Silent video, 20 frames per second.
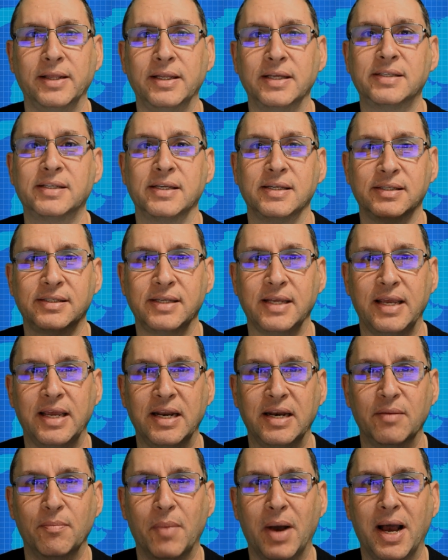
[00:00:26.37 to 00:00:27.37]
This is
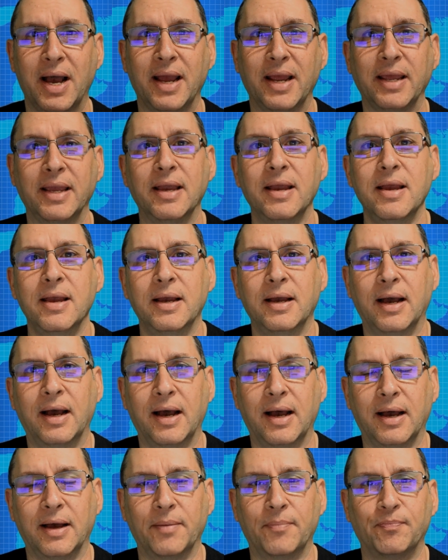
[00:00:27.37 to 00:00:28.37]
in my
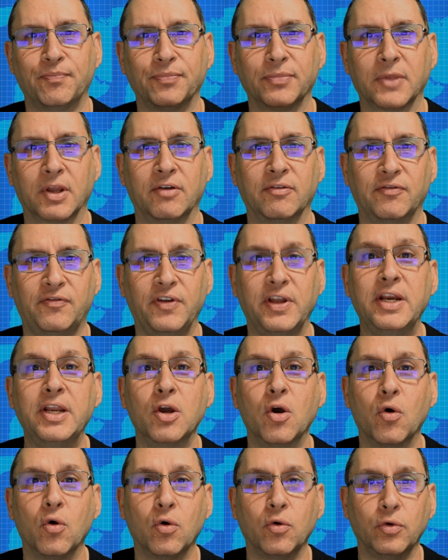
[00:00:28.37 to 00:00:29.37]
uh,
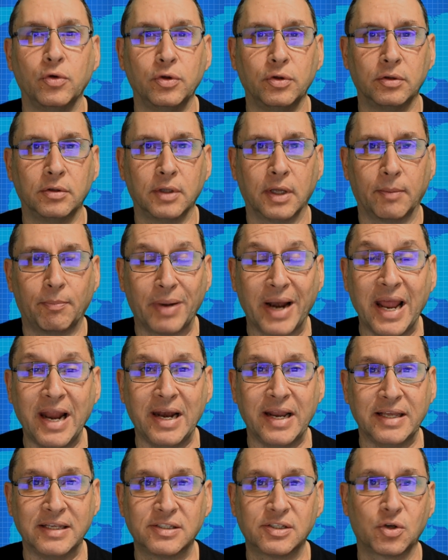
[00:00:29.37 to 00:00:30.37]
video a
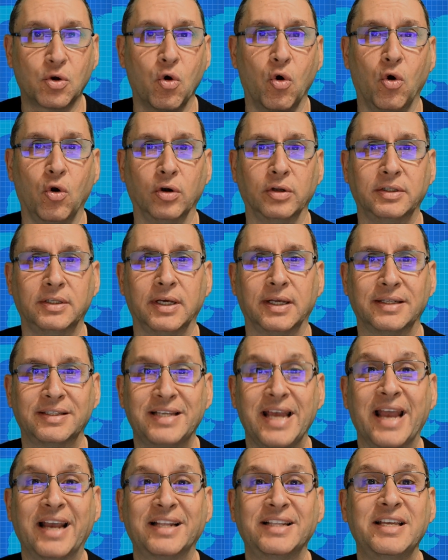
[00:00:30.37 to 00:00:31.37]
playlist called uh,
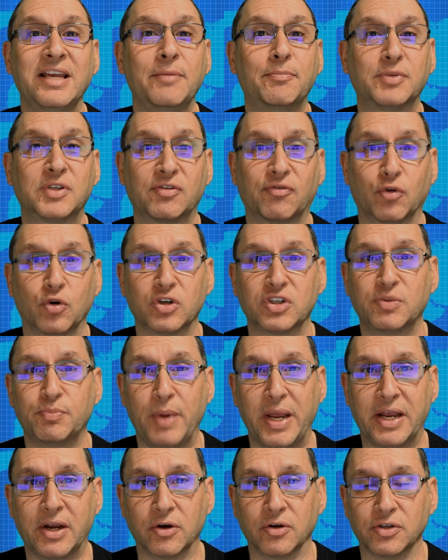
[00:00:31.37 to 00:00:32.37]
Tech Tips for
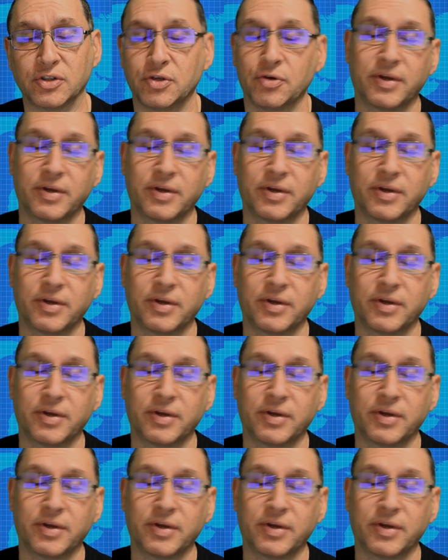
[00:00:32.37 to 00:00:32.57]
Speakers.